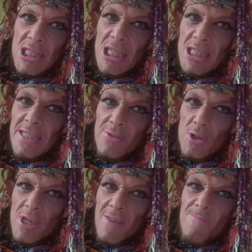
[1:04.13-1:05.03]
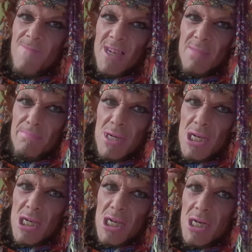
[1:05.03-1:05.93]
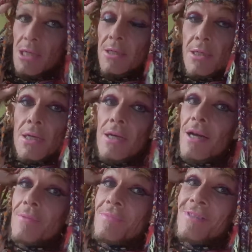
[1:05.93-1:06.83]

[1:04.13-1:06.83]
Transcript: I could never look like a fucking bird. I